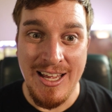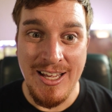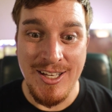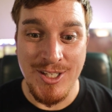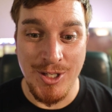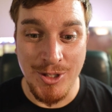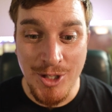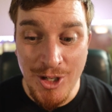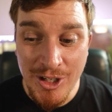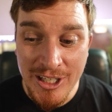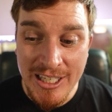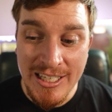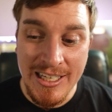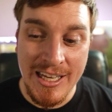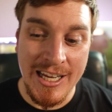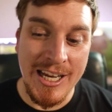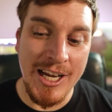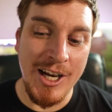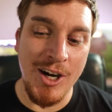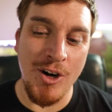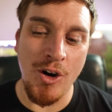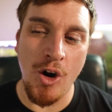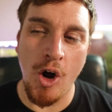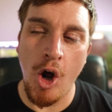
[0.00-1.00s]
So you're going to
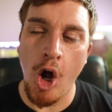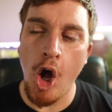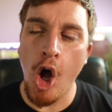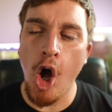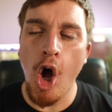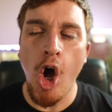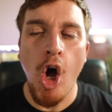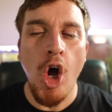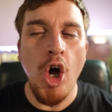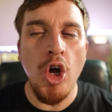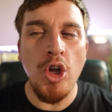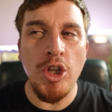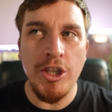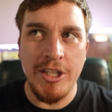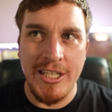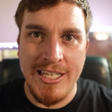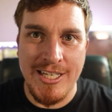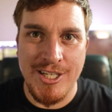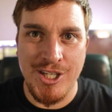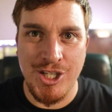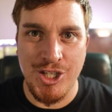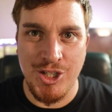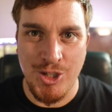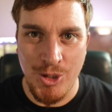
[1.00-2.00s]
hear all
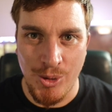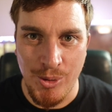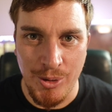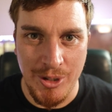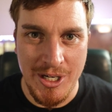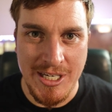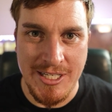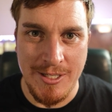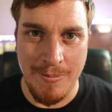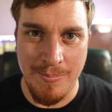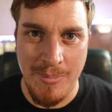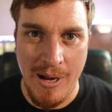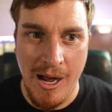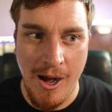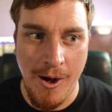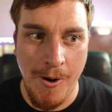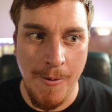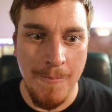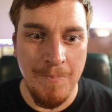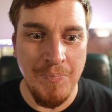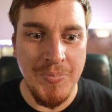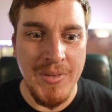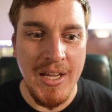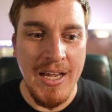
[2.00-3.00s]
these stories
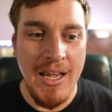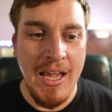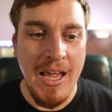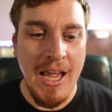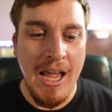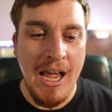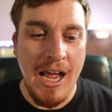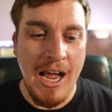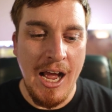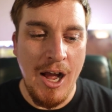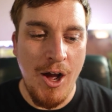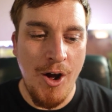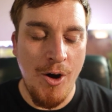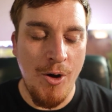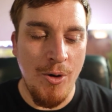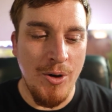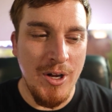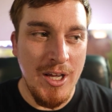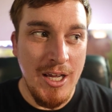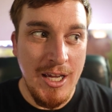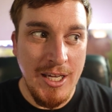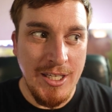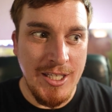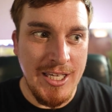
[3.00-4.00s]
about
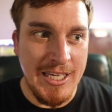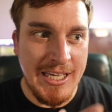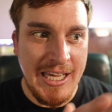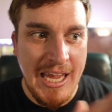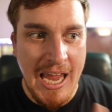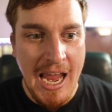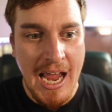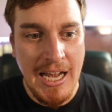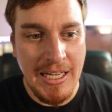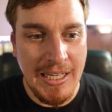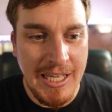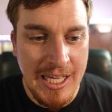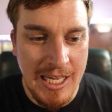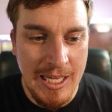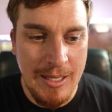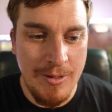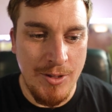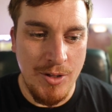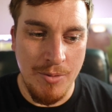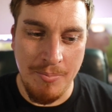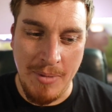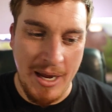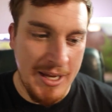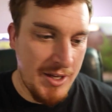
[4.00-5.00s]
how you can't
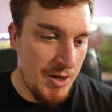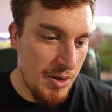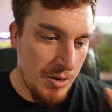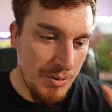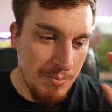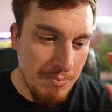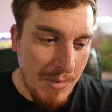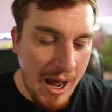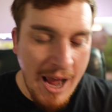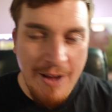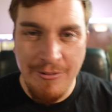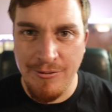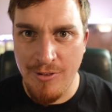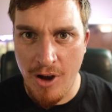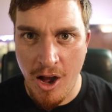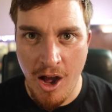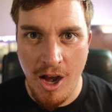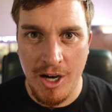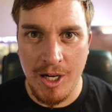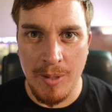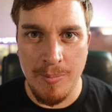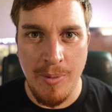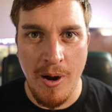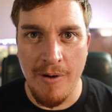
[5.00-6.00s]
keep my, you know, my
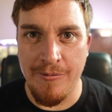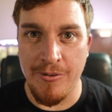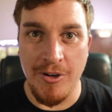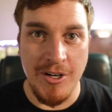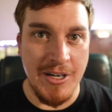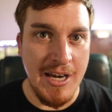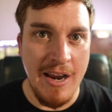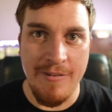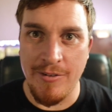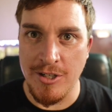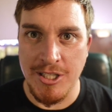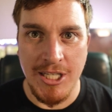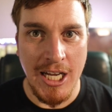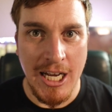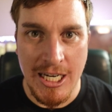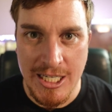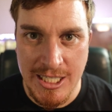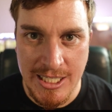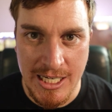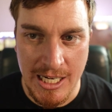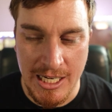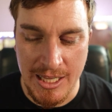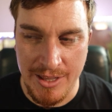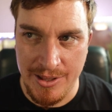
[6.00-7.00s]
Fahaka Puffer never
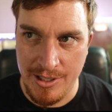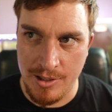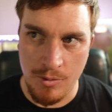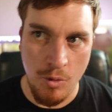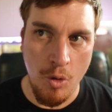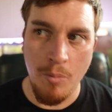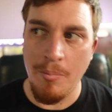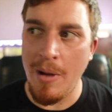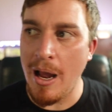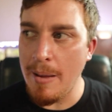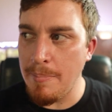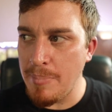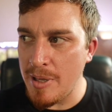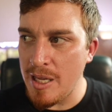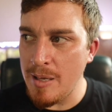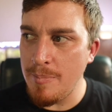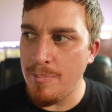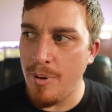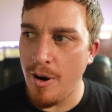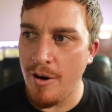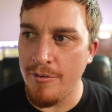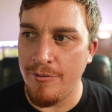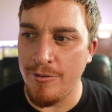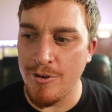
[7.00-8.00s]
touched anything. Well, my pea
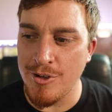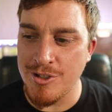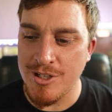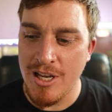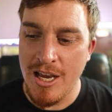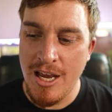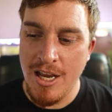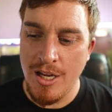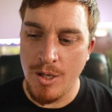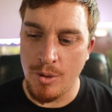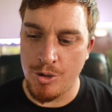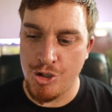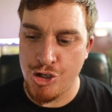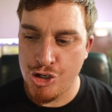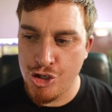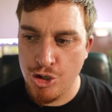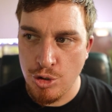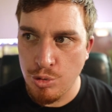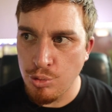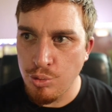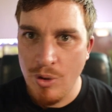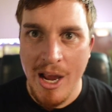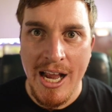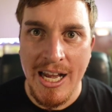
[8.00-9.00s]
puffers, you know,
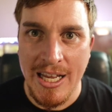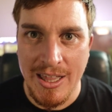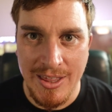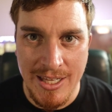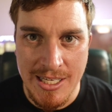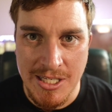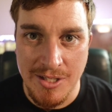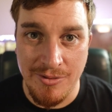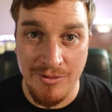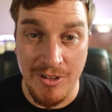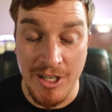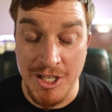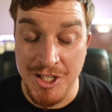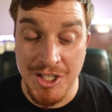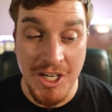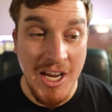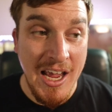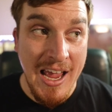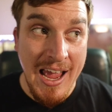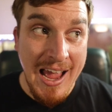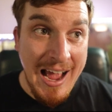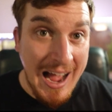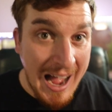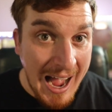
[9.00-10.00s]
shredded this fish.
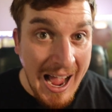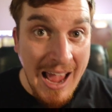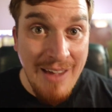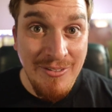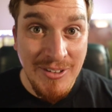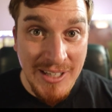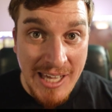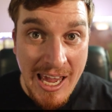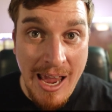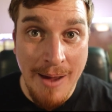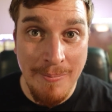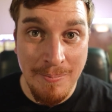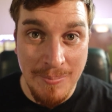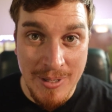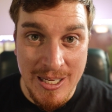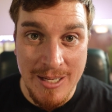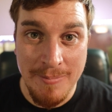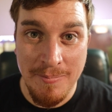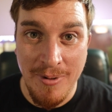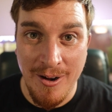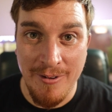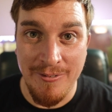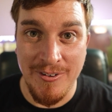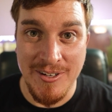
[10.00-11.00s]
I've kept
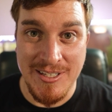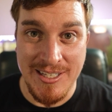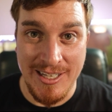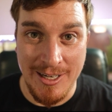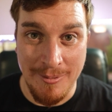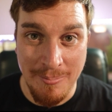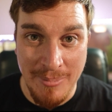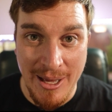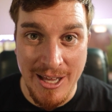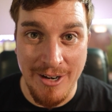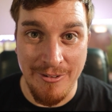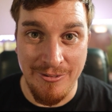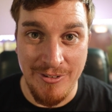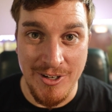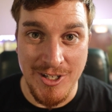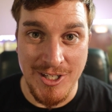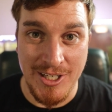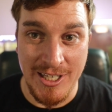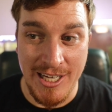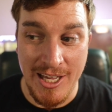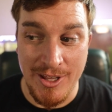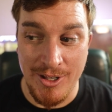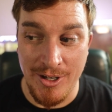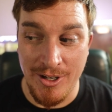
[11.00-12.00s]
pea puffers and a betta fish
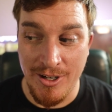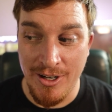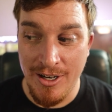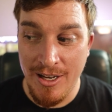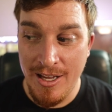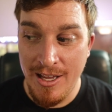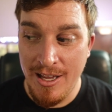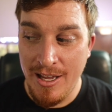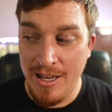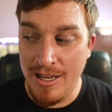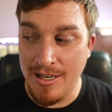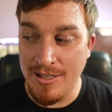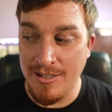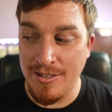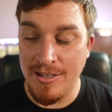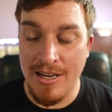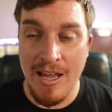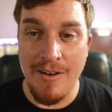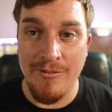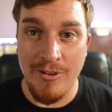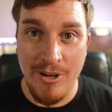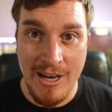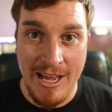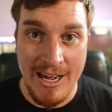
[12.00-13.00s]
together and
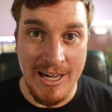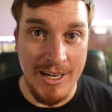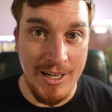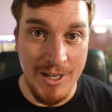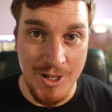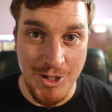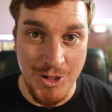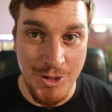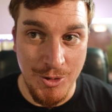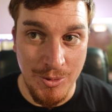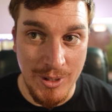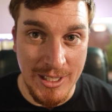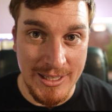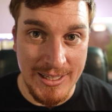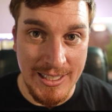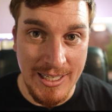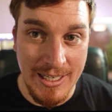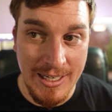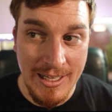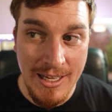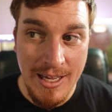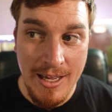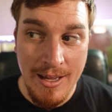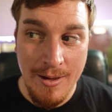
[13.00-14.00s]
never had an issue with
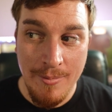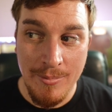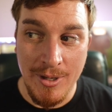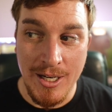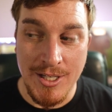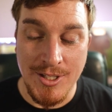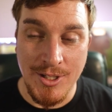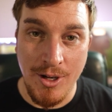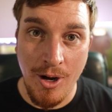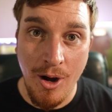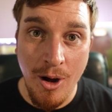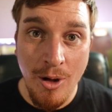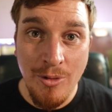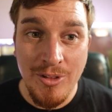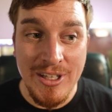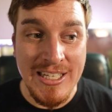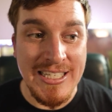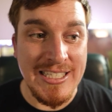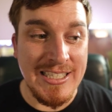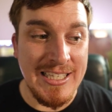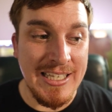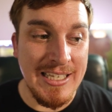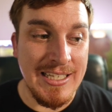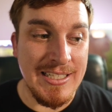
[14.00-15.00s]
it. But it's all
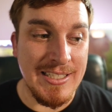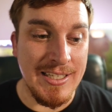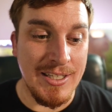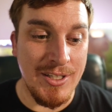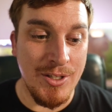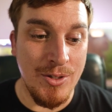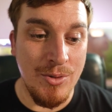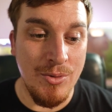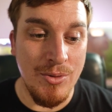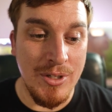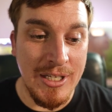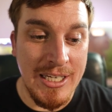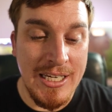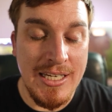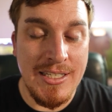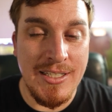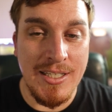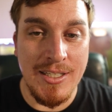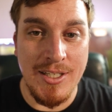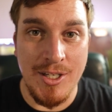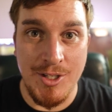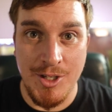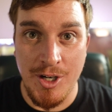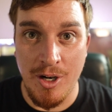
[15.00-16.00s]
these things that you need
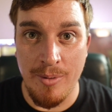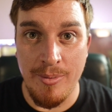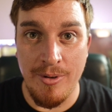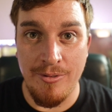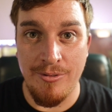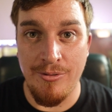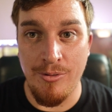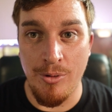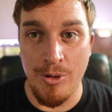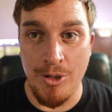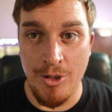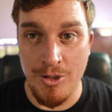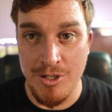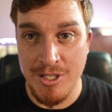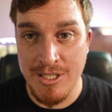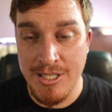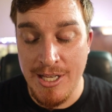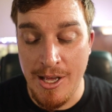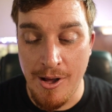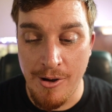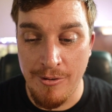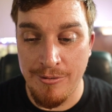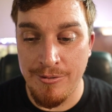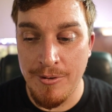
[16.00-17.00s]
to determine for
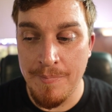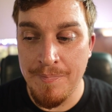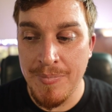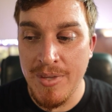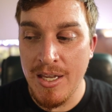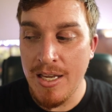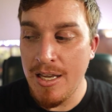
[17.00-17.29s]
yourself.